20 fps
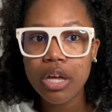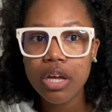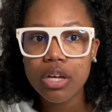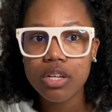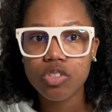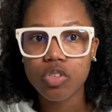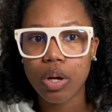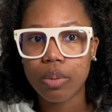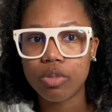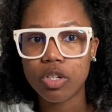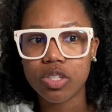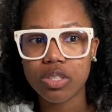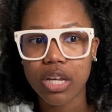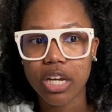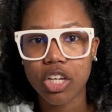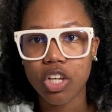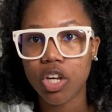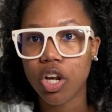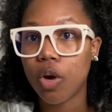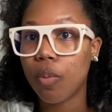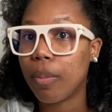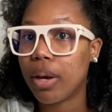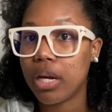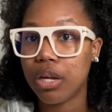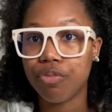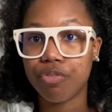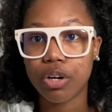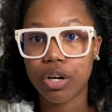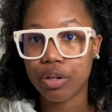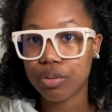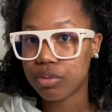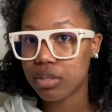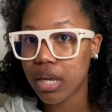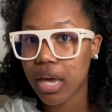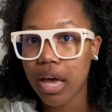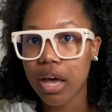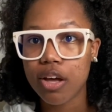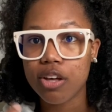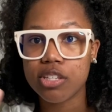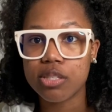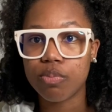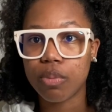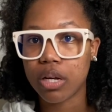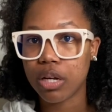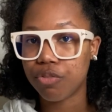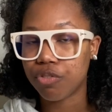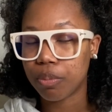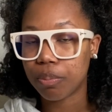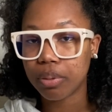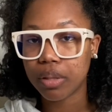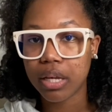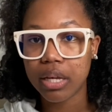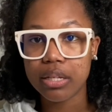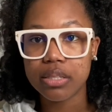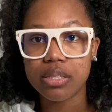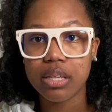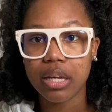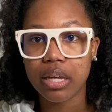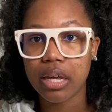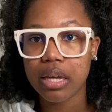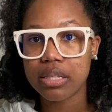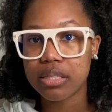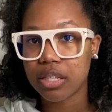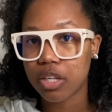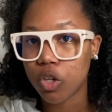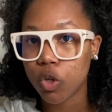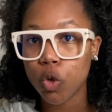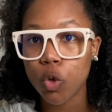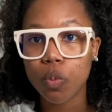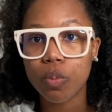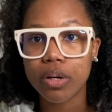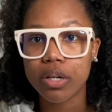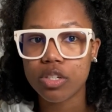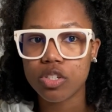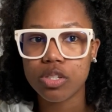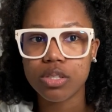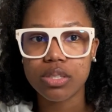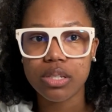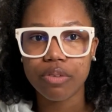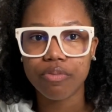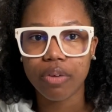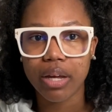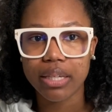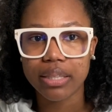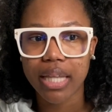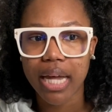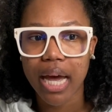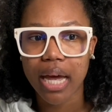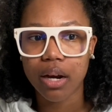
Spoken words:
So I'm just like, you know, money for hotels, money for plane tickets and Ubers and stuff like that.